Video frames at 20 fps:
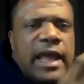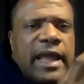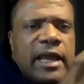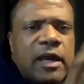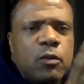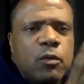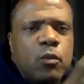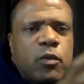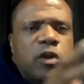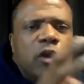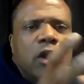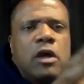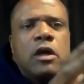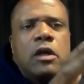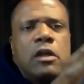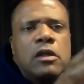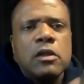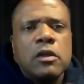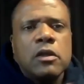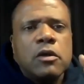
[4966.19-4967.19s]
and we are
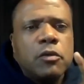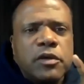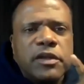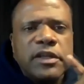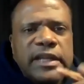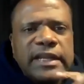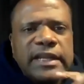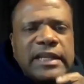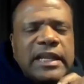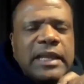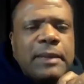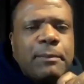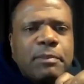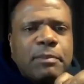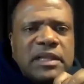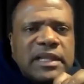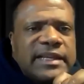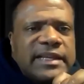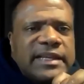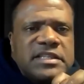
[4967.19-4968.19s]
unloaded in a
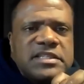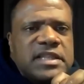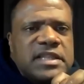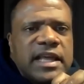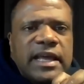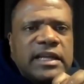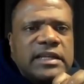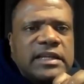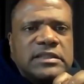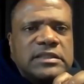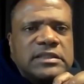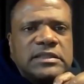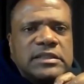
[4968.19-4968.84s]
place that